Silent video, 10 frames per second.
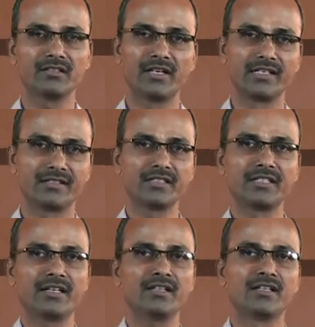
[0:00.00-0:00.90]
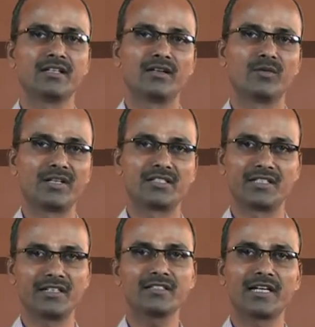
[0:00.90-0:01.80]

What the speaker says: and see there what she tells.